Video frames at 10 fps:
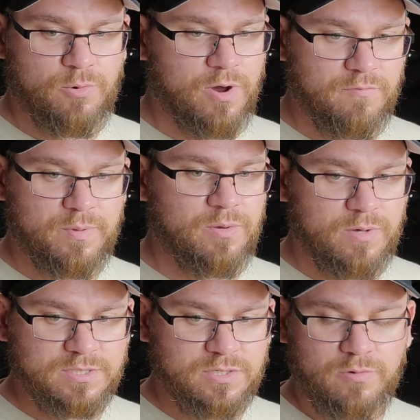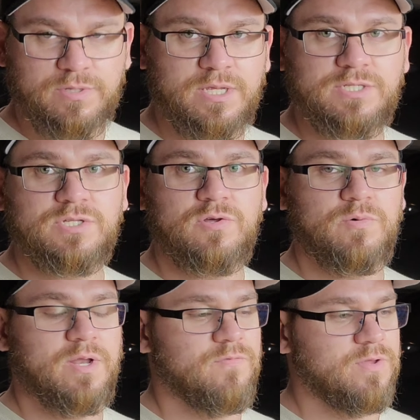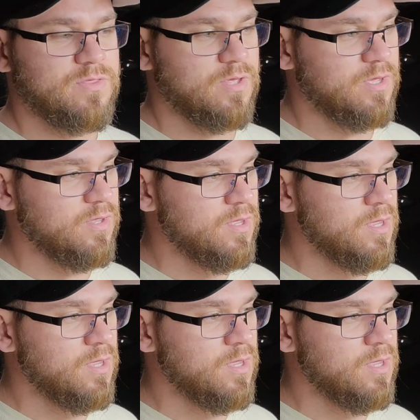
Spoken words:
where everybody wants to go digital with everything,